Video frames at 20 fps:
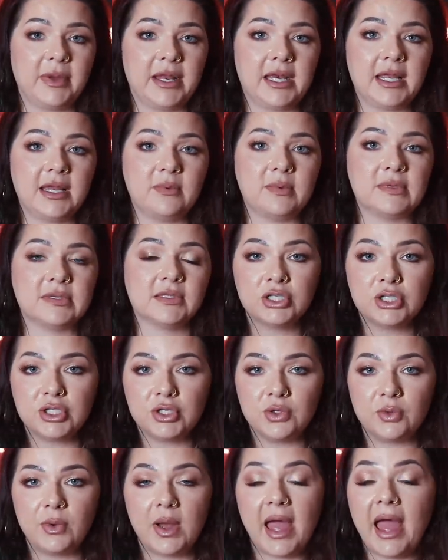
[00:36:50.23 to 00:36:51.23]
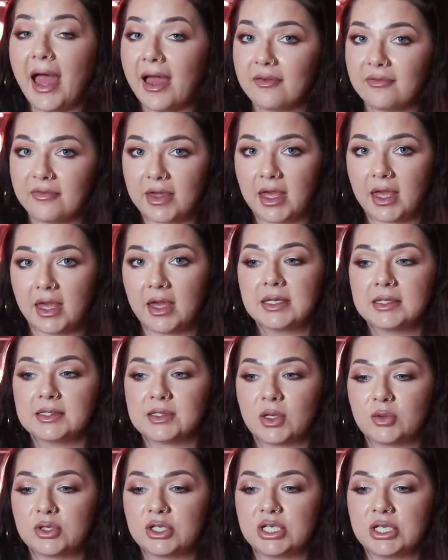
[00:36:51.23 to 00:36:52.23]
but he was too heavy,
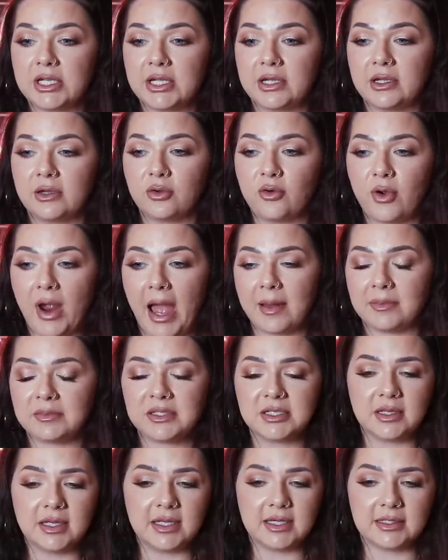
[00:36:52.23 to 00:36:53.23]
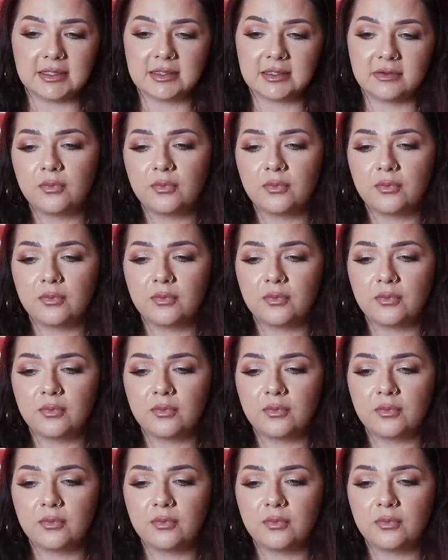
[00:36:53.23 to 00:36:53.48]
so she grabbed this